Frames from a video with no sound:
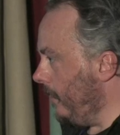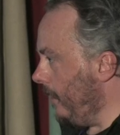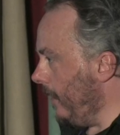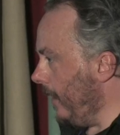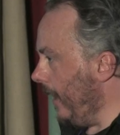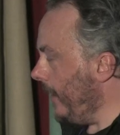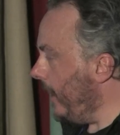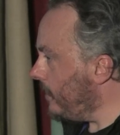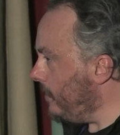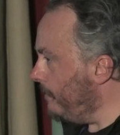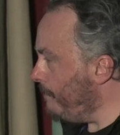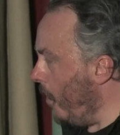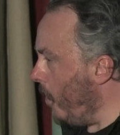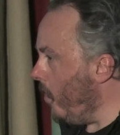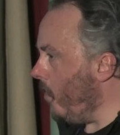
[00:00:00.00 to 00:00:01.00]
And that's
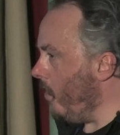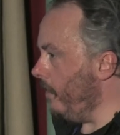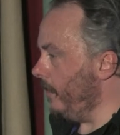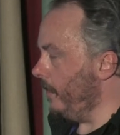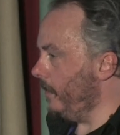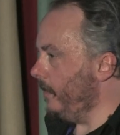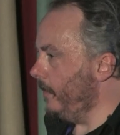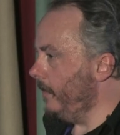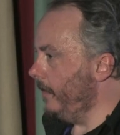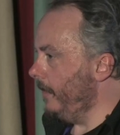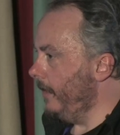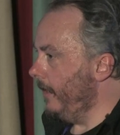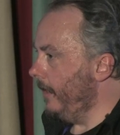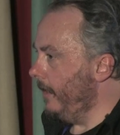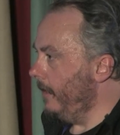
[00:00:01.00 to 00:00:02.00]
important.
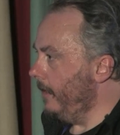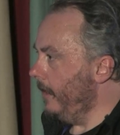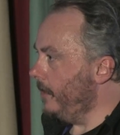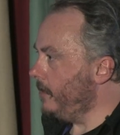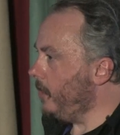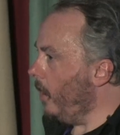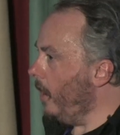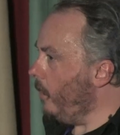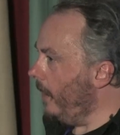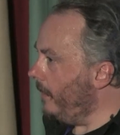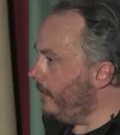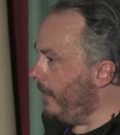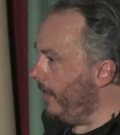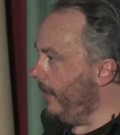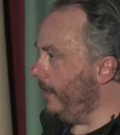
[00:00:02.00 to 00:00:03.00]
And so I went to
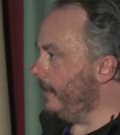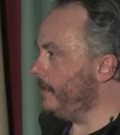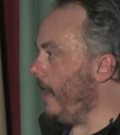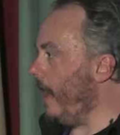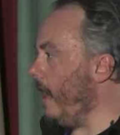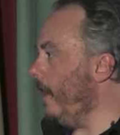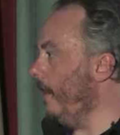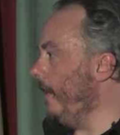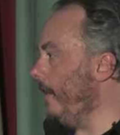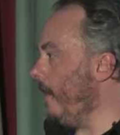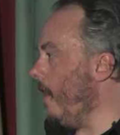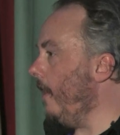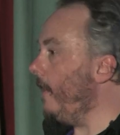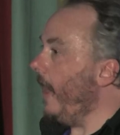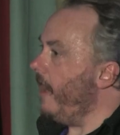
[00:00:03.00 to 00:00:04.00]
the Hill of Tara in
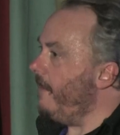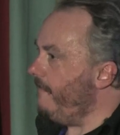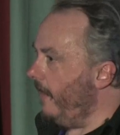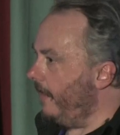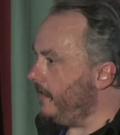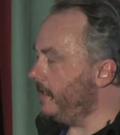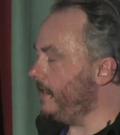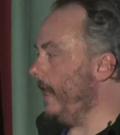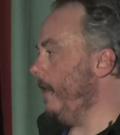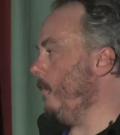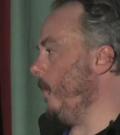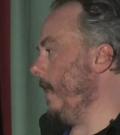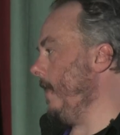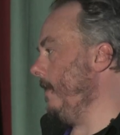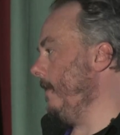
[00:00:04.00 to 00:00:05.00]
Ireland, and I felt the same
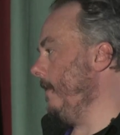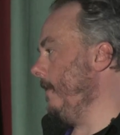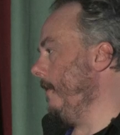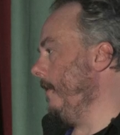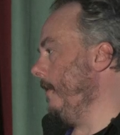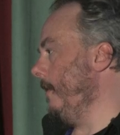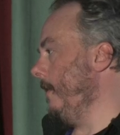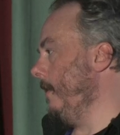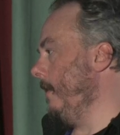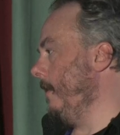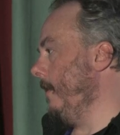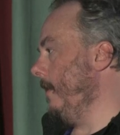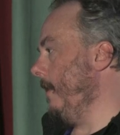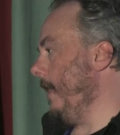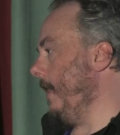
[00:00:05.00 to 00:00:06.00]
way.
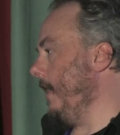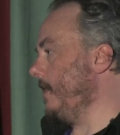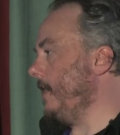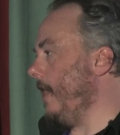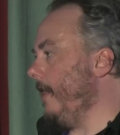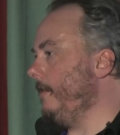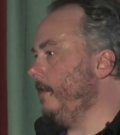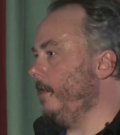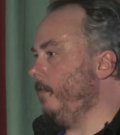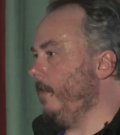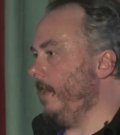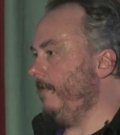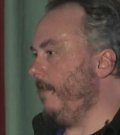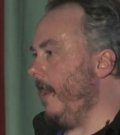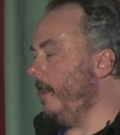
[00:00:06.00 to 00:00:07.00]
And I started to
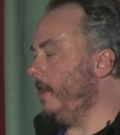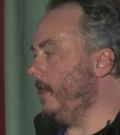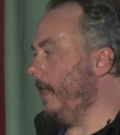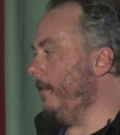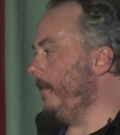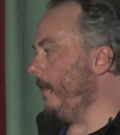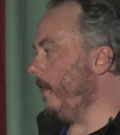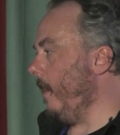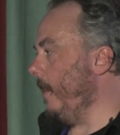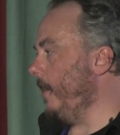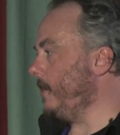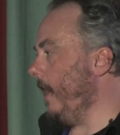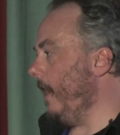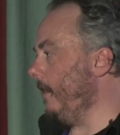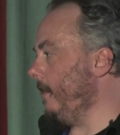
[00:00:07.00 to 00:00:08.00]
read very deep into Irish
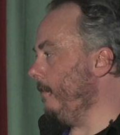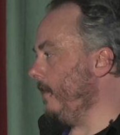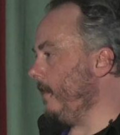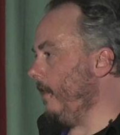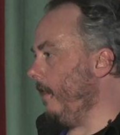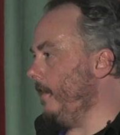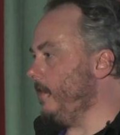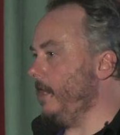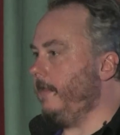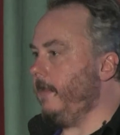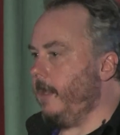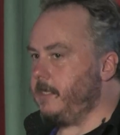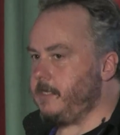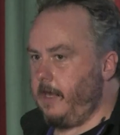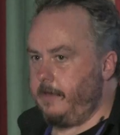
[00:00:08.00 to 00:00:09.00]
Celtic mythology, and then I
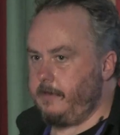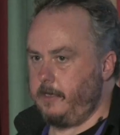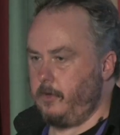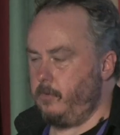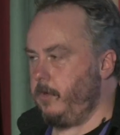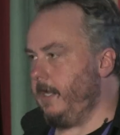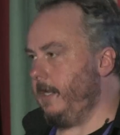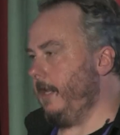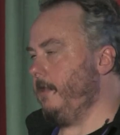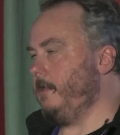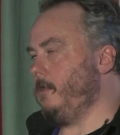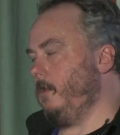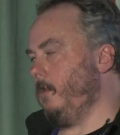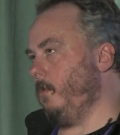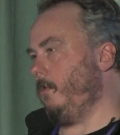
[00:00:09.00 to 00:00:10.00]
started to read
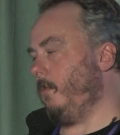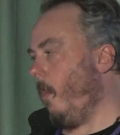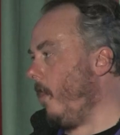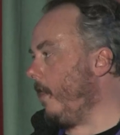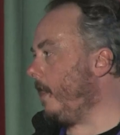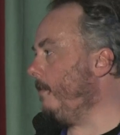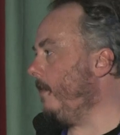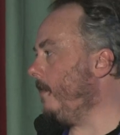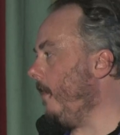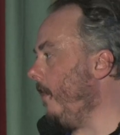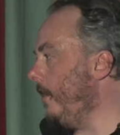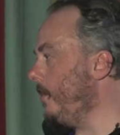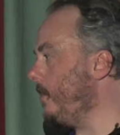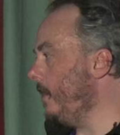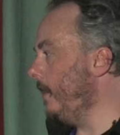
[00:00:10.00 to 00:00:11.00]
into Nordic
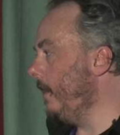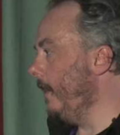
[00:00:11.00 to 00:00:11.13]
mythology.